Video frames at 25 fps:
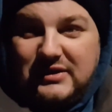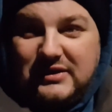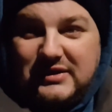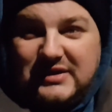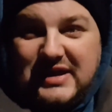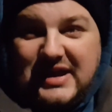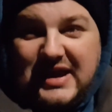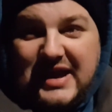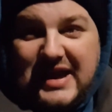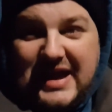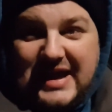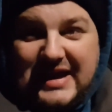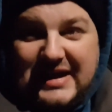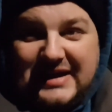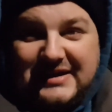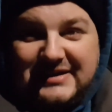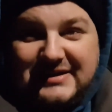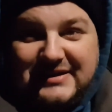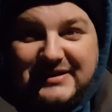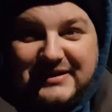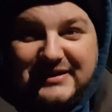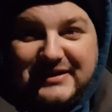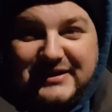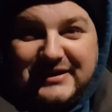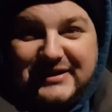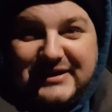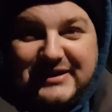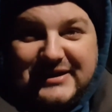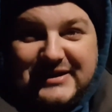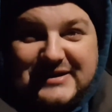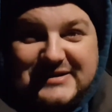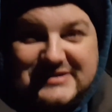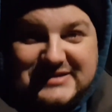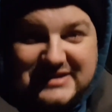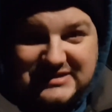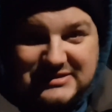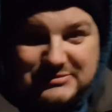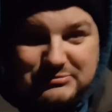yeah,
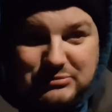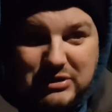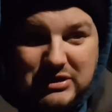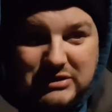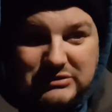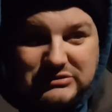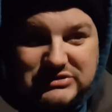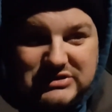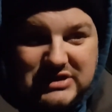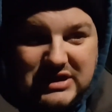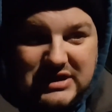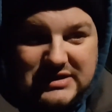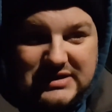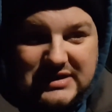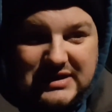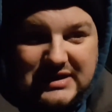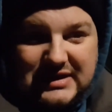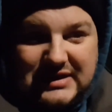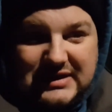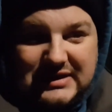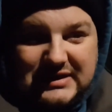let's get some miles done,